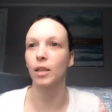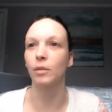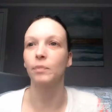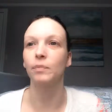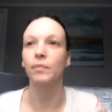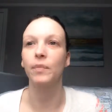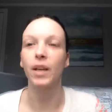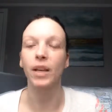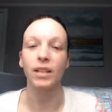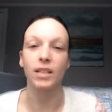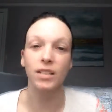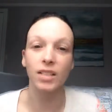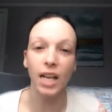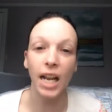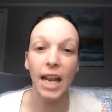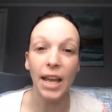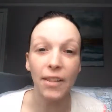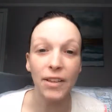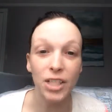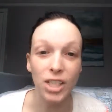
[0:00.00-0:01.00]
So, just
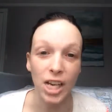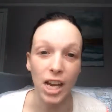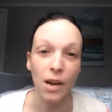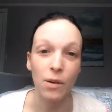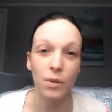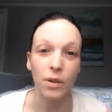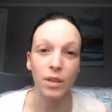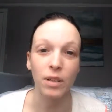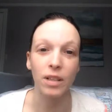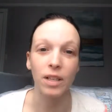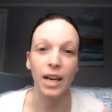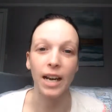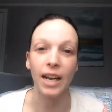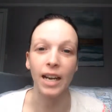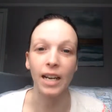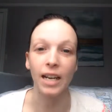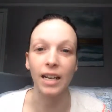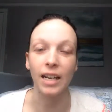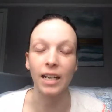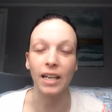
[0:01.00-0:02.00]
got out of the shower
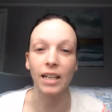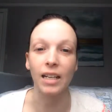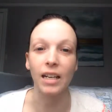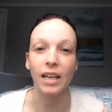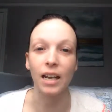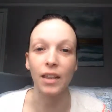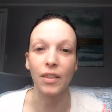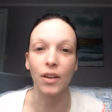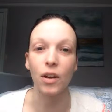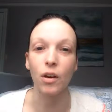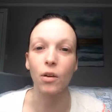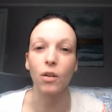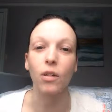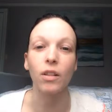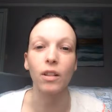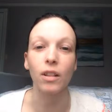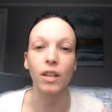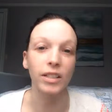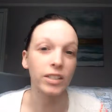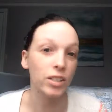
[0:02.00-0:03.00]
and I thought
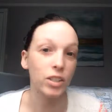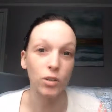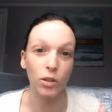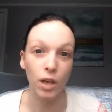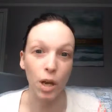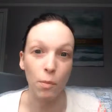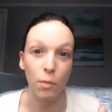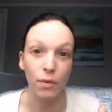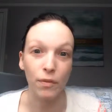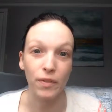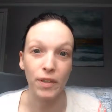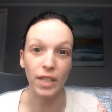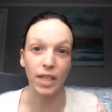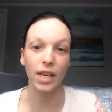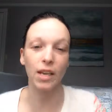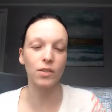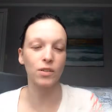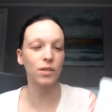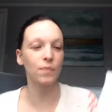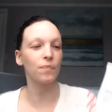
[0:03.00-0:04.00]
let's do a couple of
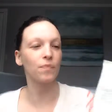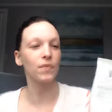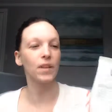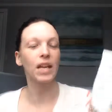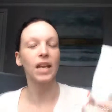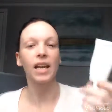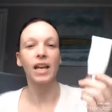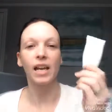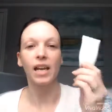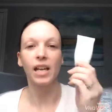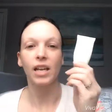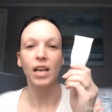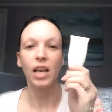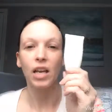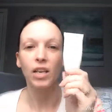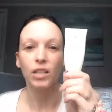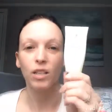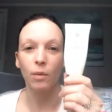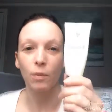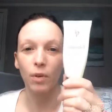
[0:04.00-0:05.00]
videos.
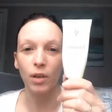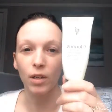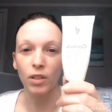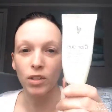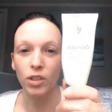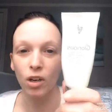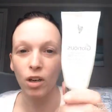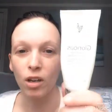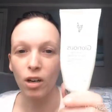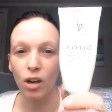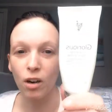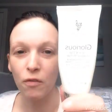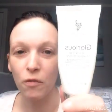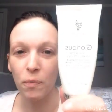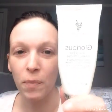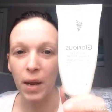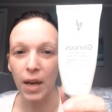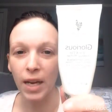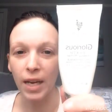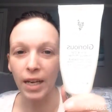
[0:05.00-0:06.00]
So, I'm going to start
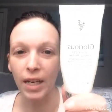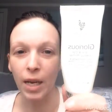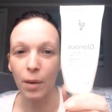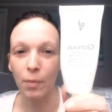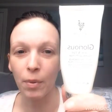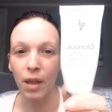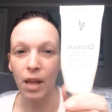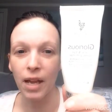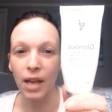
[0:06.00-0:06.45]
off by